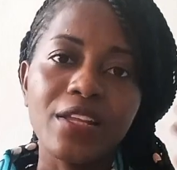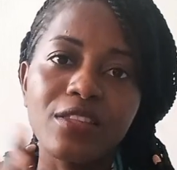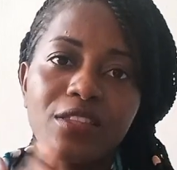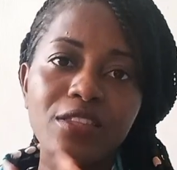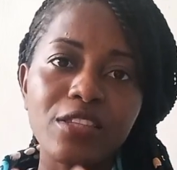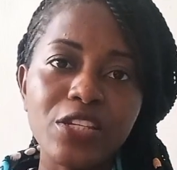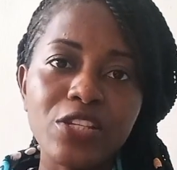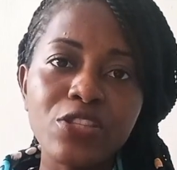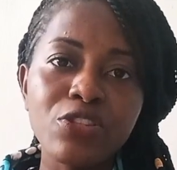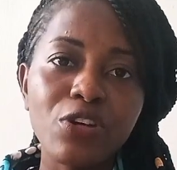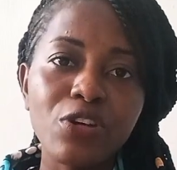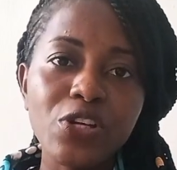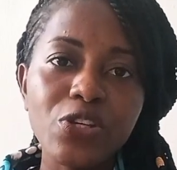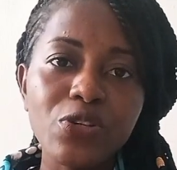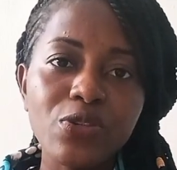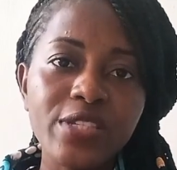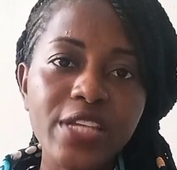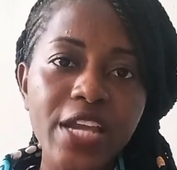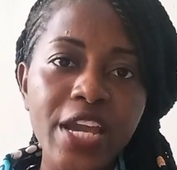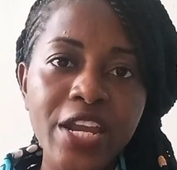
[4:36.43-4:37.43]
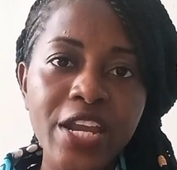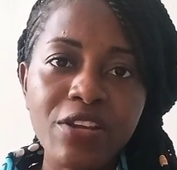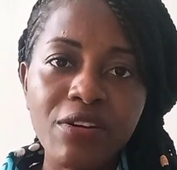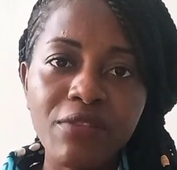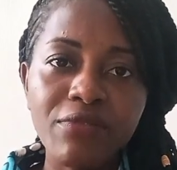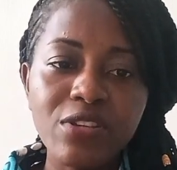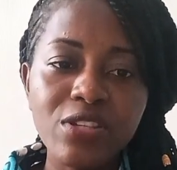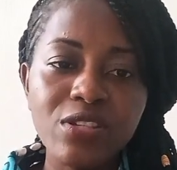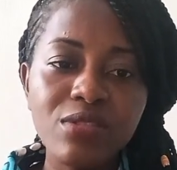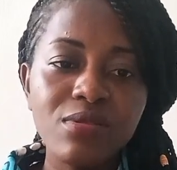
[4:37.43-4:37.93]
did not use any
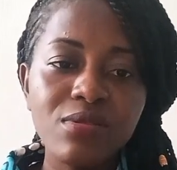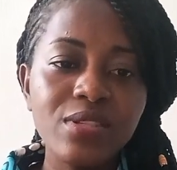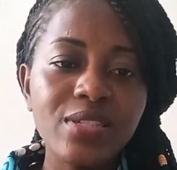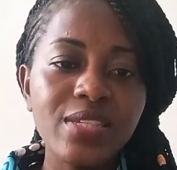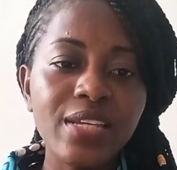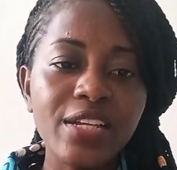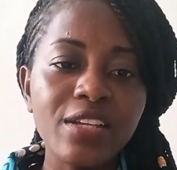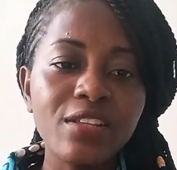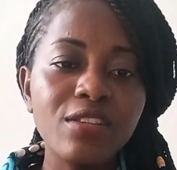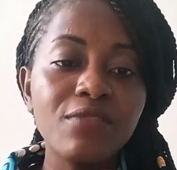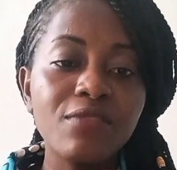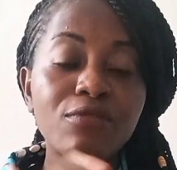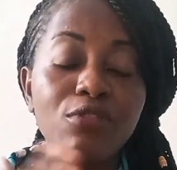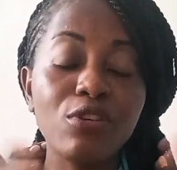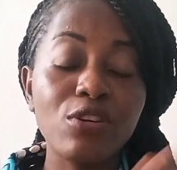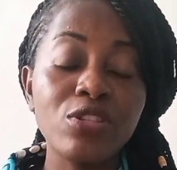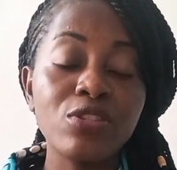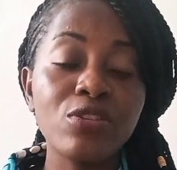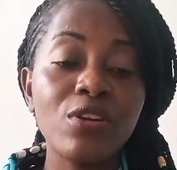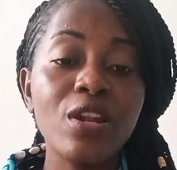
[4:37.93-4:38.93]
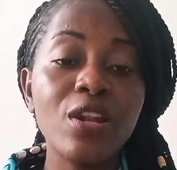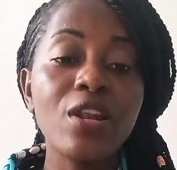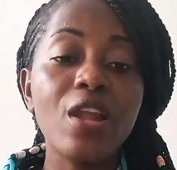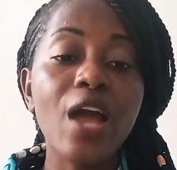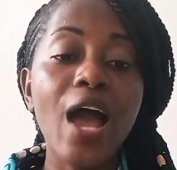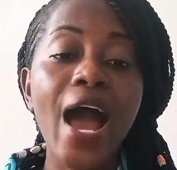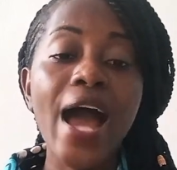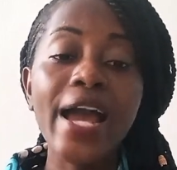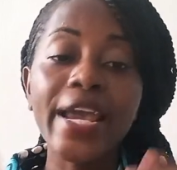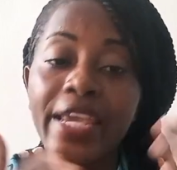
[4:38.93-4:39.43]
of this, if it does not
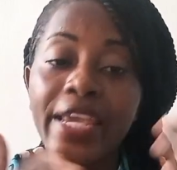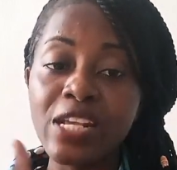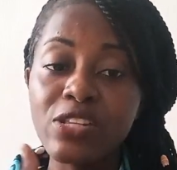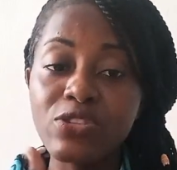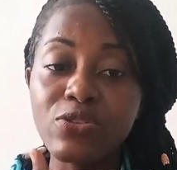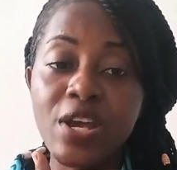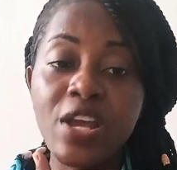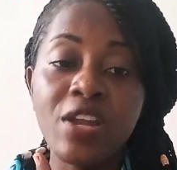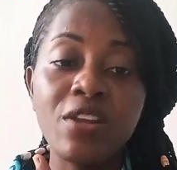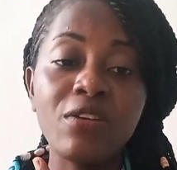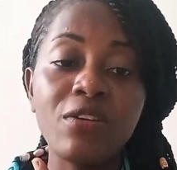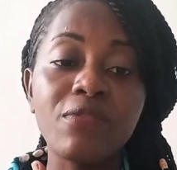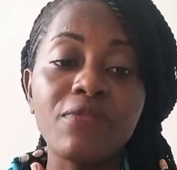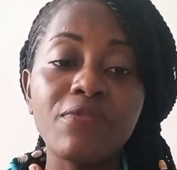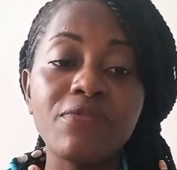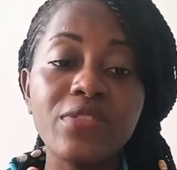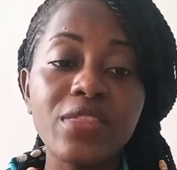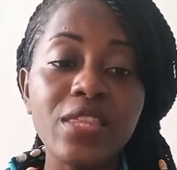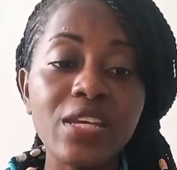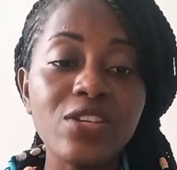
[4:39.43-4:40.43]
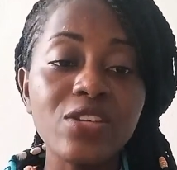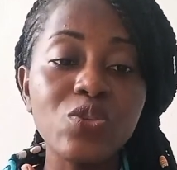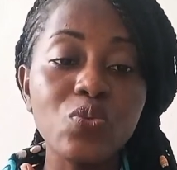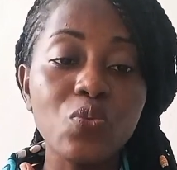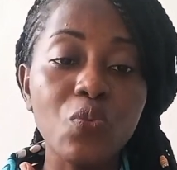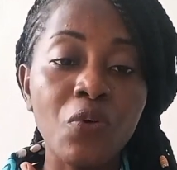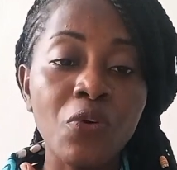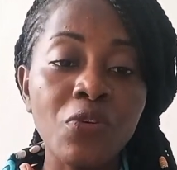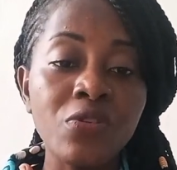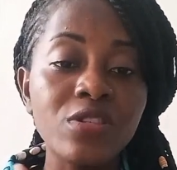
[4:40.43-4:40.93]
hearken to any of these
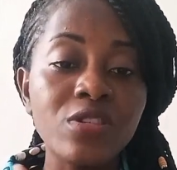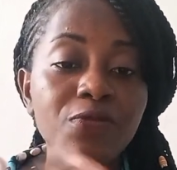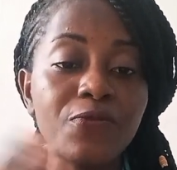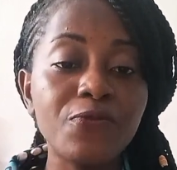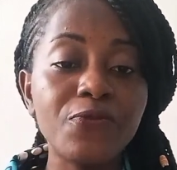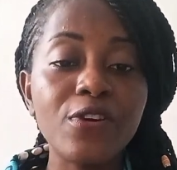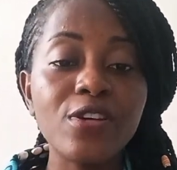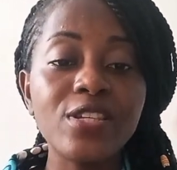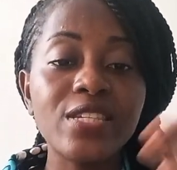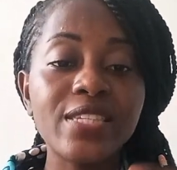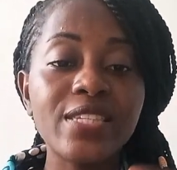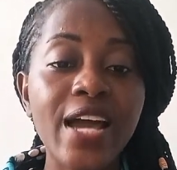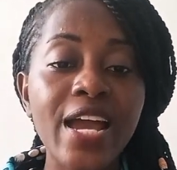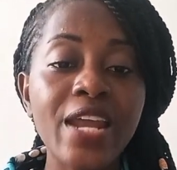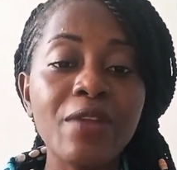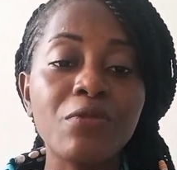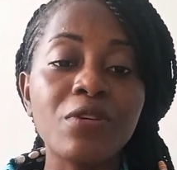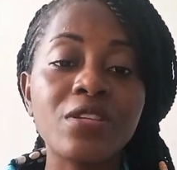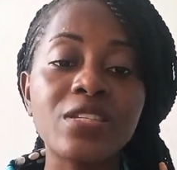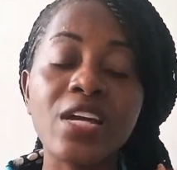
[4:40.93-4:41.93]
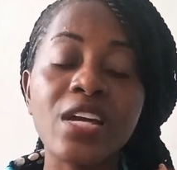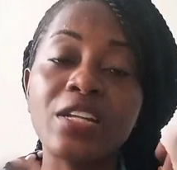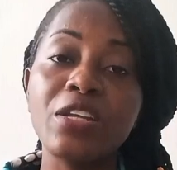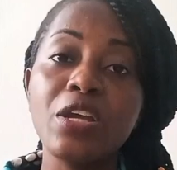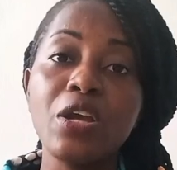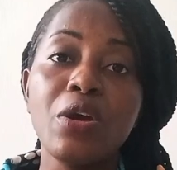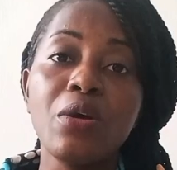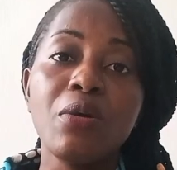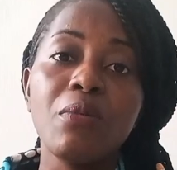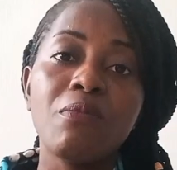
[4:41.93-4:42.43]
ones, the first sign was that
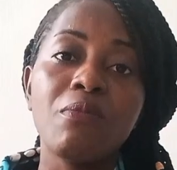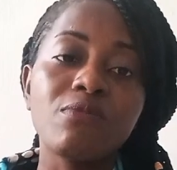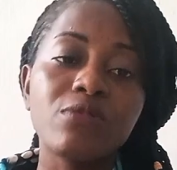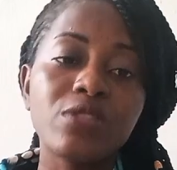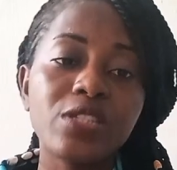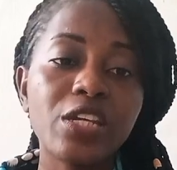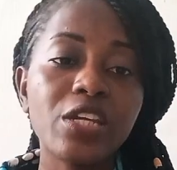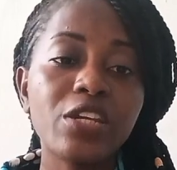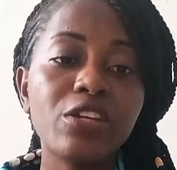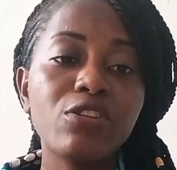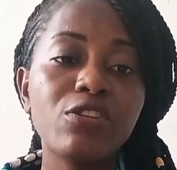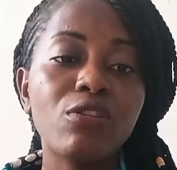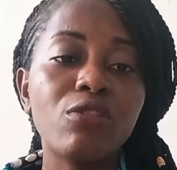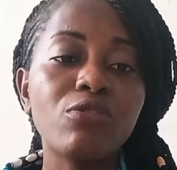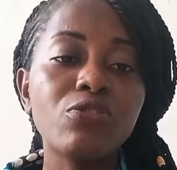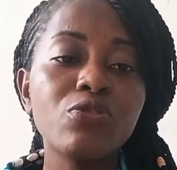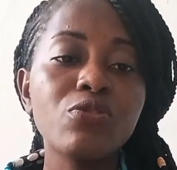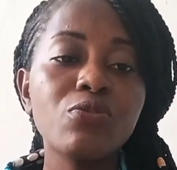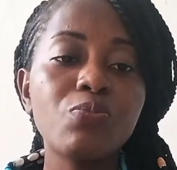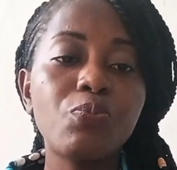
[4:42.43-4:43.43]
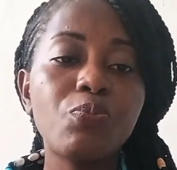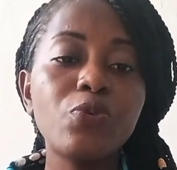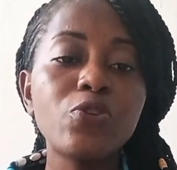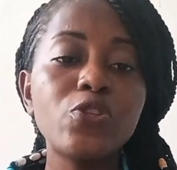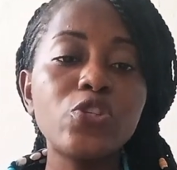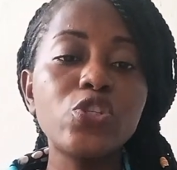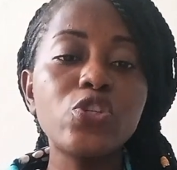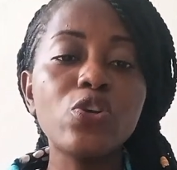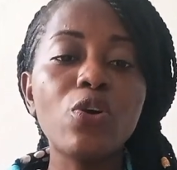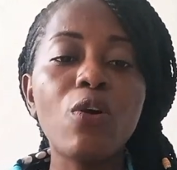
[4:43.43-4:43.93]
you
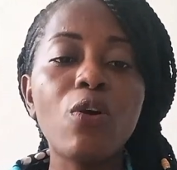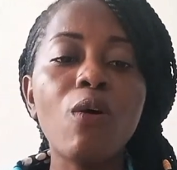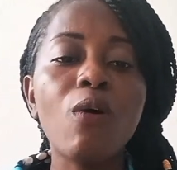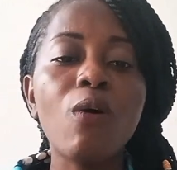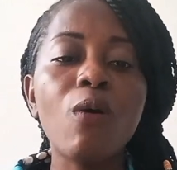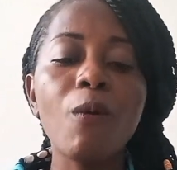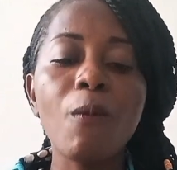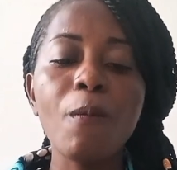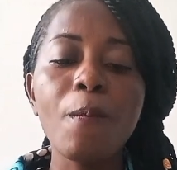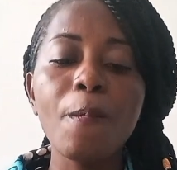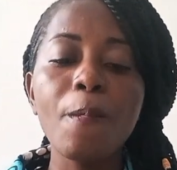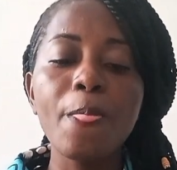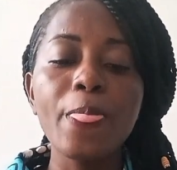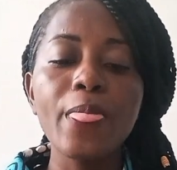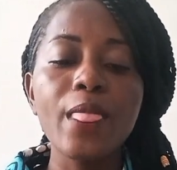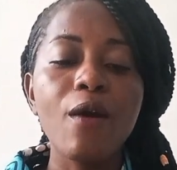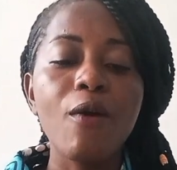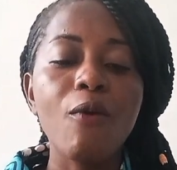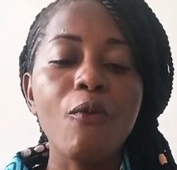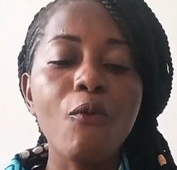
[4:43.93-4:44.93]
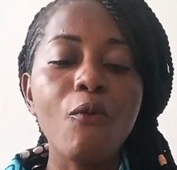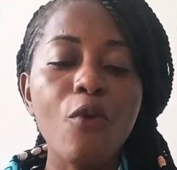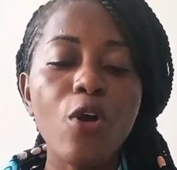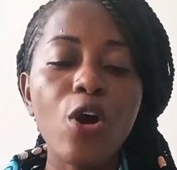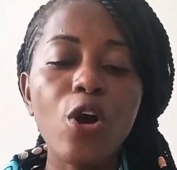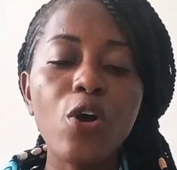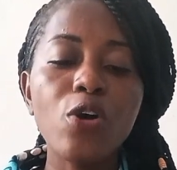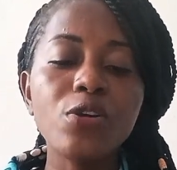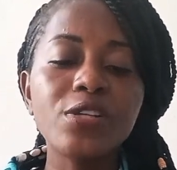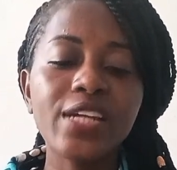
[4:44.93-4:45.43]
put your
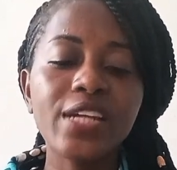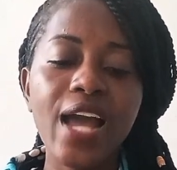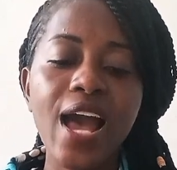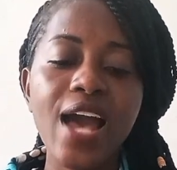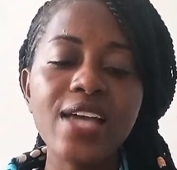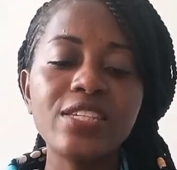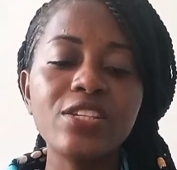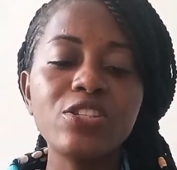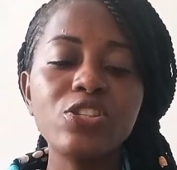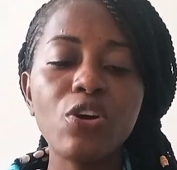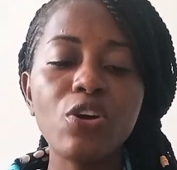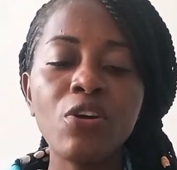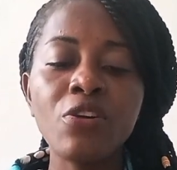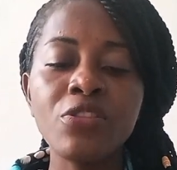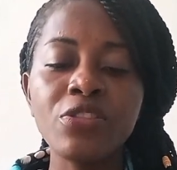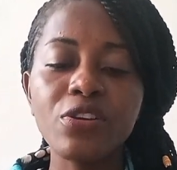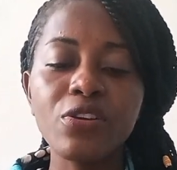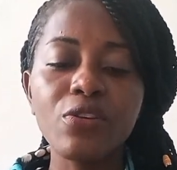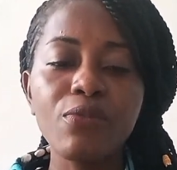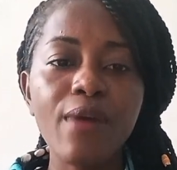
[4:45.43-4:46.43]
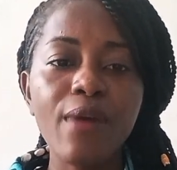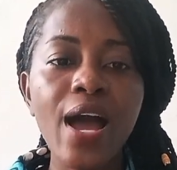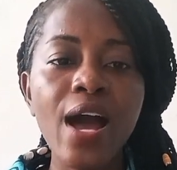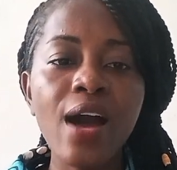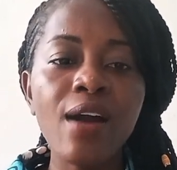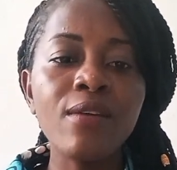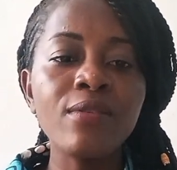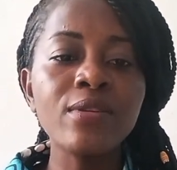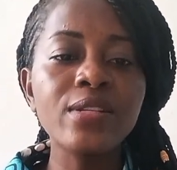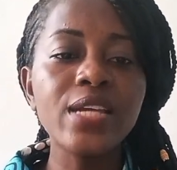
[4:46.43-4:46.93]
rod, cast it on the
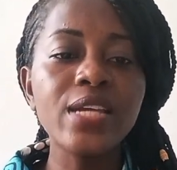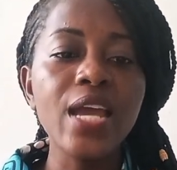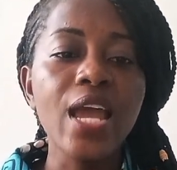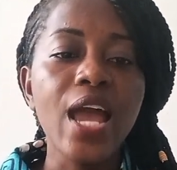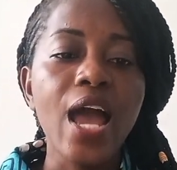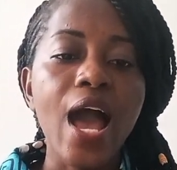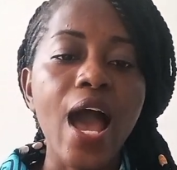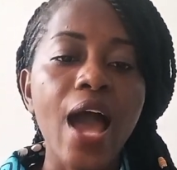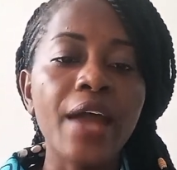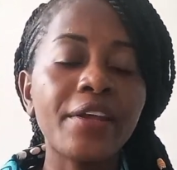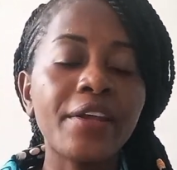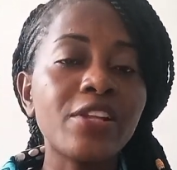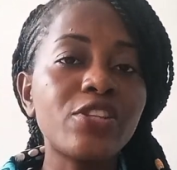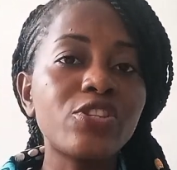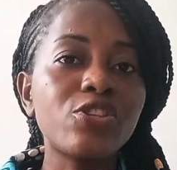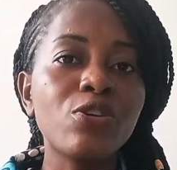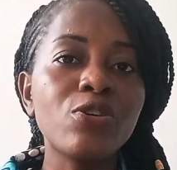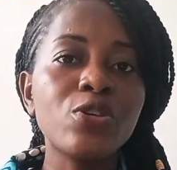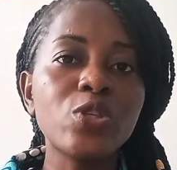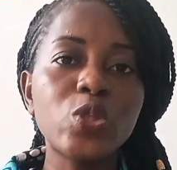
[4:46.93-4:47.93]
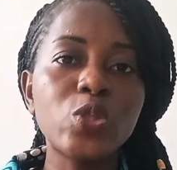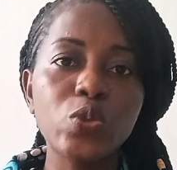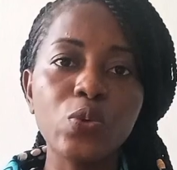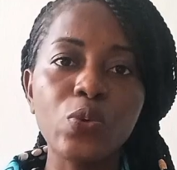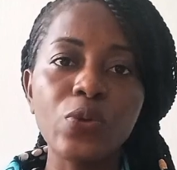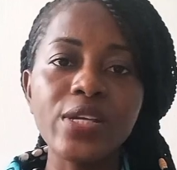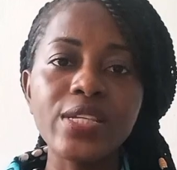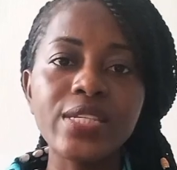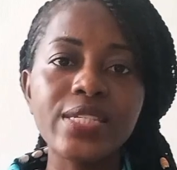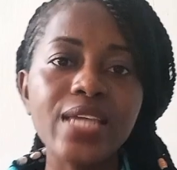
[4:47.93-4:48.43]
ground, and it turns
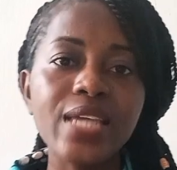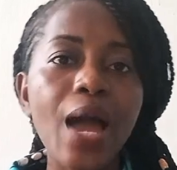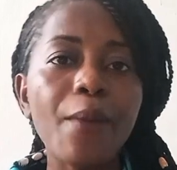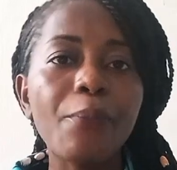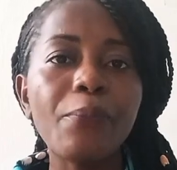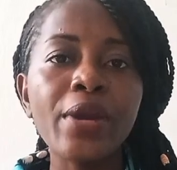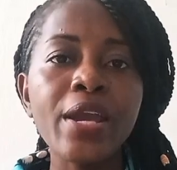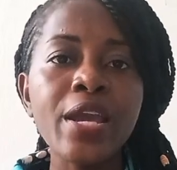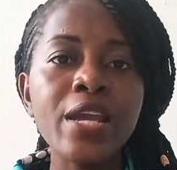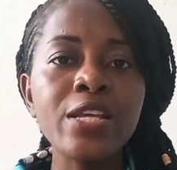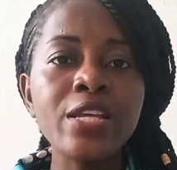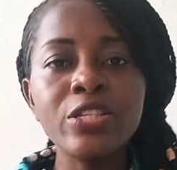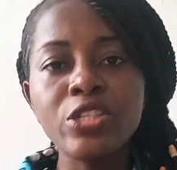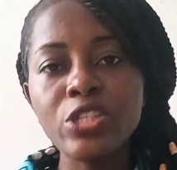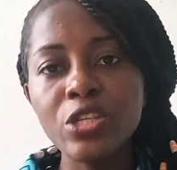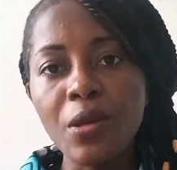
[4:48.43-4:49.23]
to a serpent,